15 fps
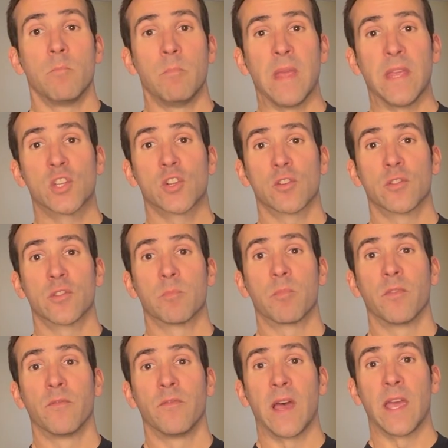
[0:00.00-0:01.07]
Make sure the
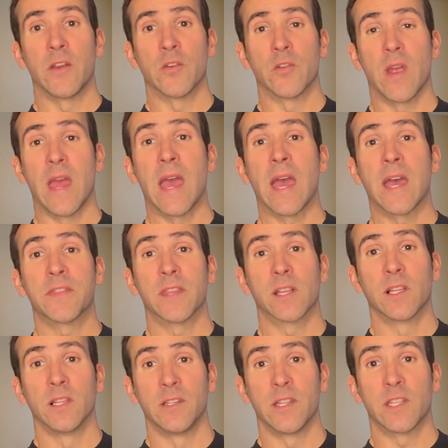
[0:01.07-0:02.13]
provider at the
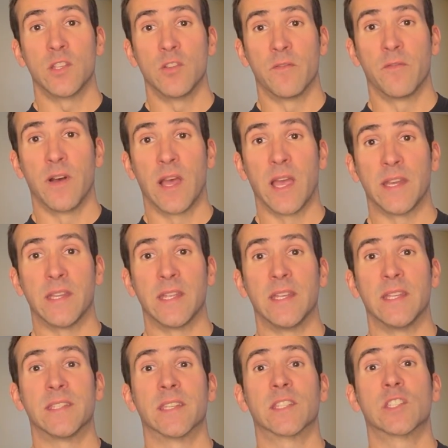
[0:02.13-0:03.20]
clinic you find
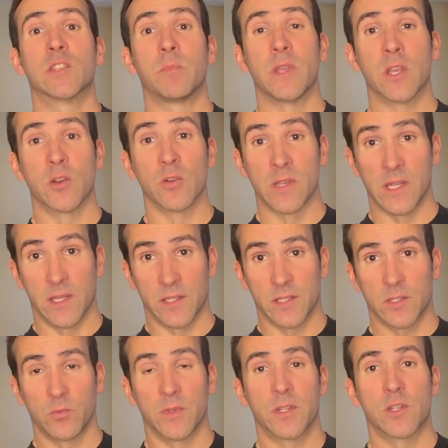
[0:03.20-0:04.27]
is
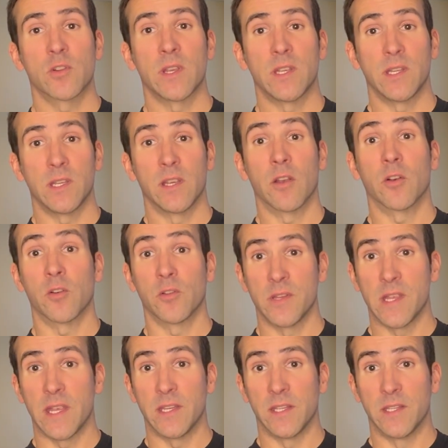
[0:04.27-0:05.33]
experienced with treating
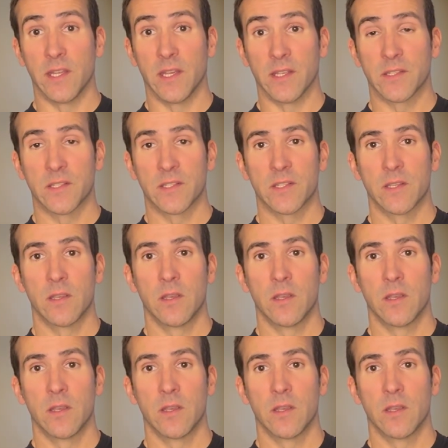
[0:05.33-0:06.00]
herniated discs.